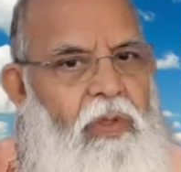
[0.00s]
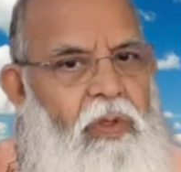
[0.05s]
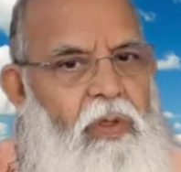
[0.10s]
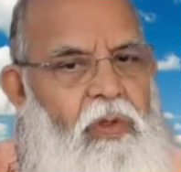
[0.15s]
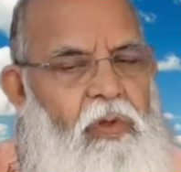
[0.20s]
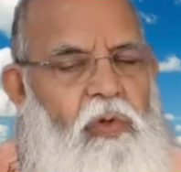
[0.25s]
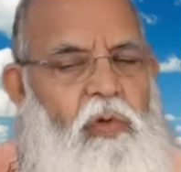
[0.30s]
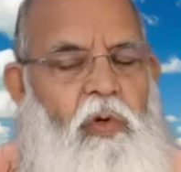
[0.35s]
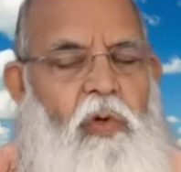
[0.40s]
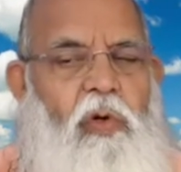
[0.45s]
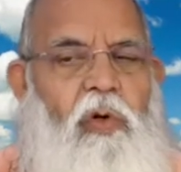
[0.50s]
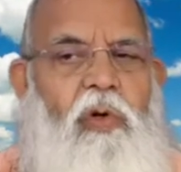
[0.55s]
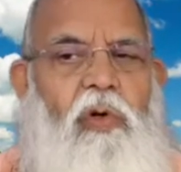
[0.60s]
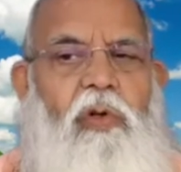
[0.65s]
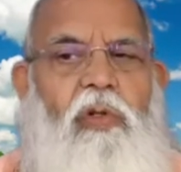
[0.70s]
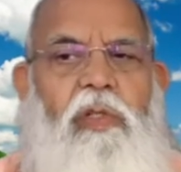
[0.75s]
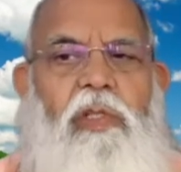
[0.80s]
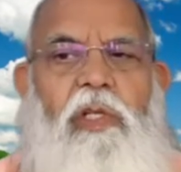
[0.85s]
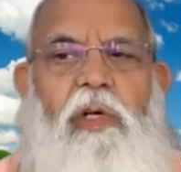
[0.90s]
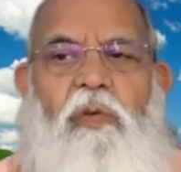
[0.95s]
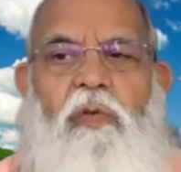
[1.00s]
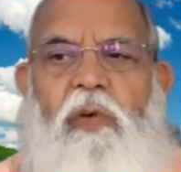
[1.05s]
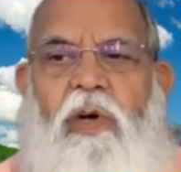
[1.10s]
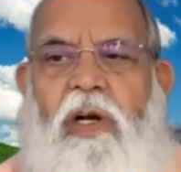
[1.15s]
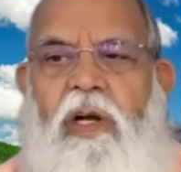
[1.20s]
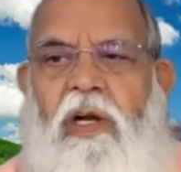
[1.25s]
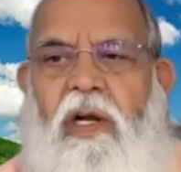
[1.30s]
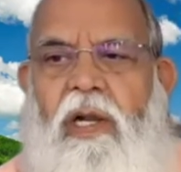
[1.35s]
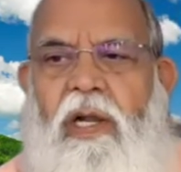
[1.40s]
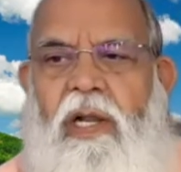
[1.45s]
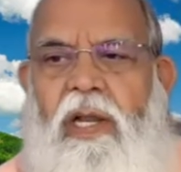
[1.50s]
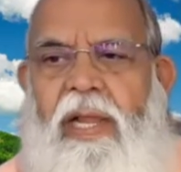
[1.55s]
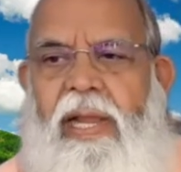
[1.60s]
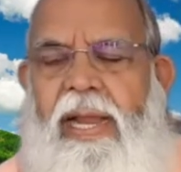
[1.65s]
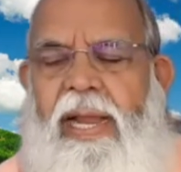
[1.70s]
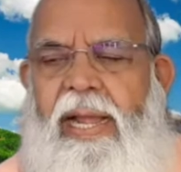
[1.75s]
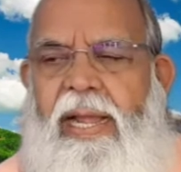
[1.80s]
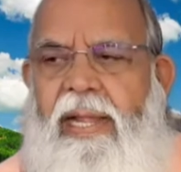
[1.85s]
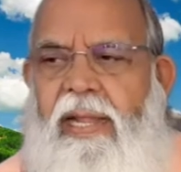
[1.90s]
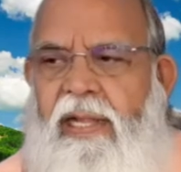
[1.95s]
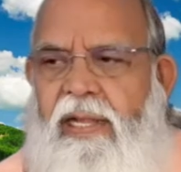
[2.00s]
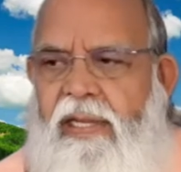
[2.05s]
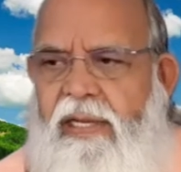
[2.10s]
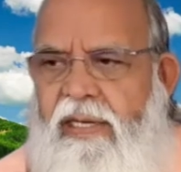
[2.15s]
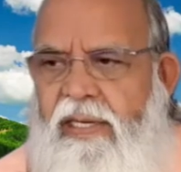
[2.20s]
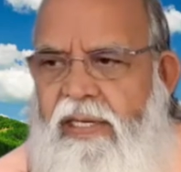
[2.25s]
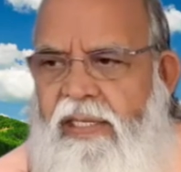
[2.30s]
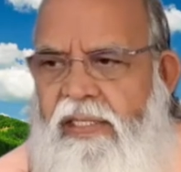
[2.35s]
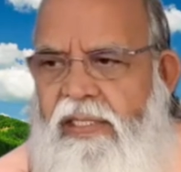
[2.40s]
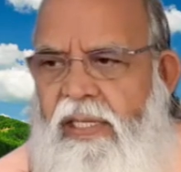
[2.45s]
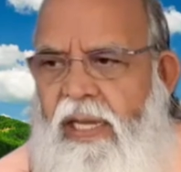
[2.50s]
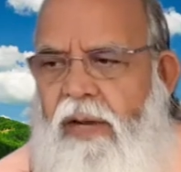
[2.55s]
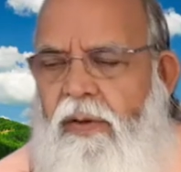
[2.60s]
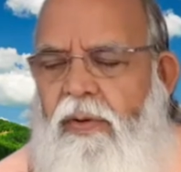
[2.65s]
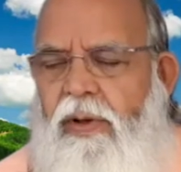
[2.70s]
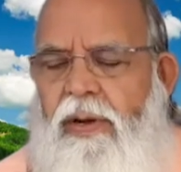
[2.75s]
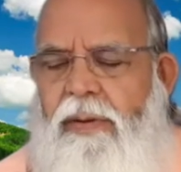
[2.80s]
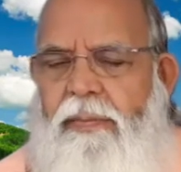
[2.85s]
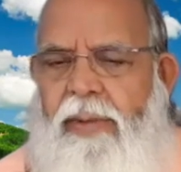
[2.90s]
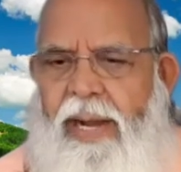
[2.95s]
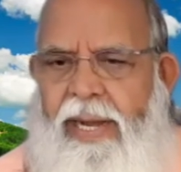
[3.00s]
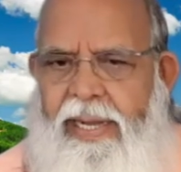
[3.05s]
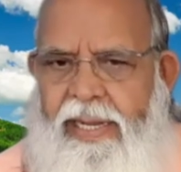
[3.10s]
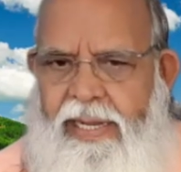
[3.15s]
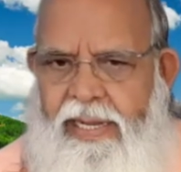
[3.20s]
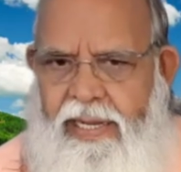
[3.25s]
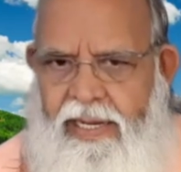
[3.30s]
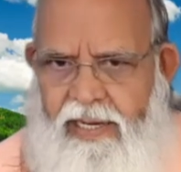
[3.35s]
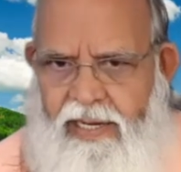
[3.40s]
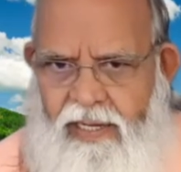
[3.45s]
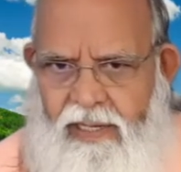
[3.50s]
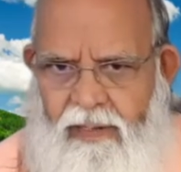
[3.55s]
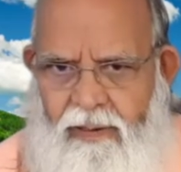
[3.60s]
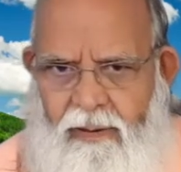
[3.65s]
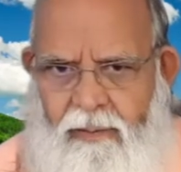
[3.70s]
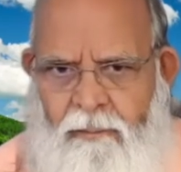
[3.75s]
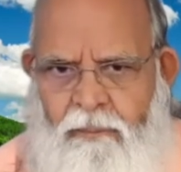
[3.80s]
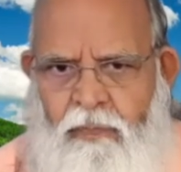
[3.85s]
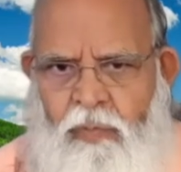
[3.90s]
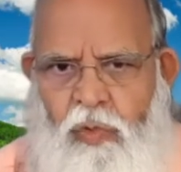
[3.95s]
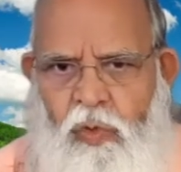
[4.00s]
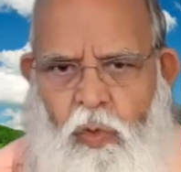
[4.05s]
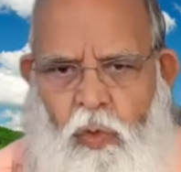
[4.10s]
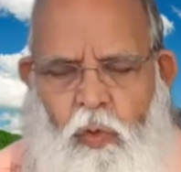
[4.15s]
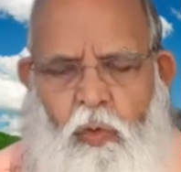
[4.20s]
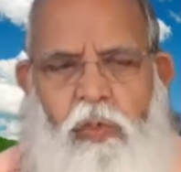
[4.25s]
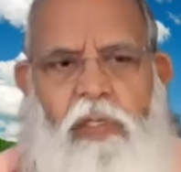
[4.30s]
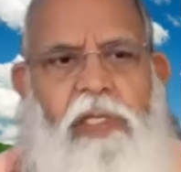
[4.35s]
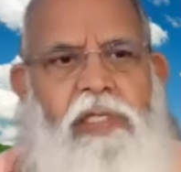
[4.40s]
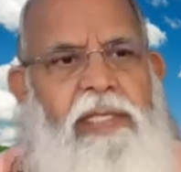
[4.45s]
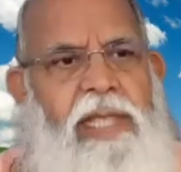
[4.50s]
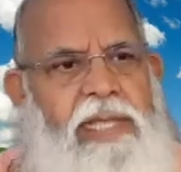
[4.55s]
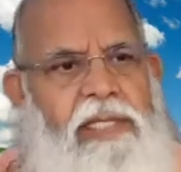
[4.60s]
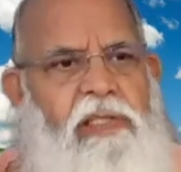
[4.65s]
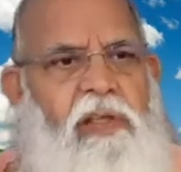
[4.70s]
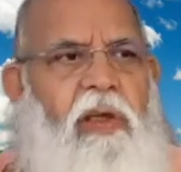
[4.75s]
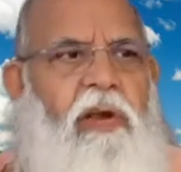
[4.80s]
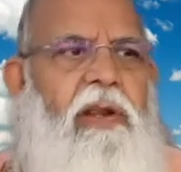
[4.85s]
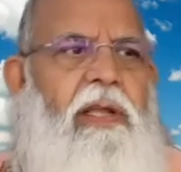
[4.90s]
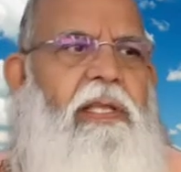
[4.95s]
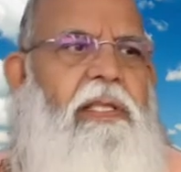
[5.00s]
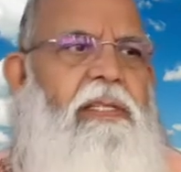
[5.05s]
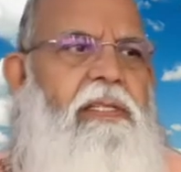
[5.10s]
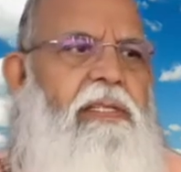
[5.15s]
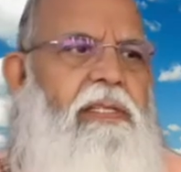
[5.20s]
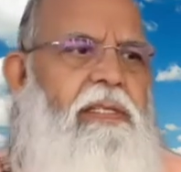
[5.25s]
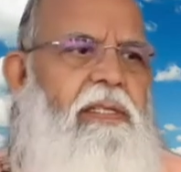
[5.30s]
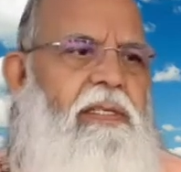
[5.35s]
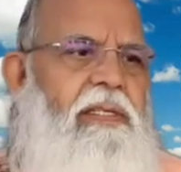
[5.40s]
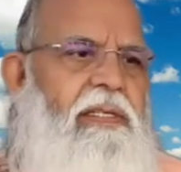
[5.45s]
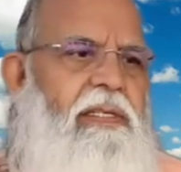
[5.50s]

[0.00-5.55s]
So the world enters our mind through the sense organs.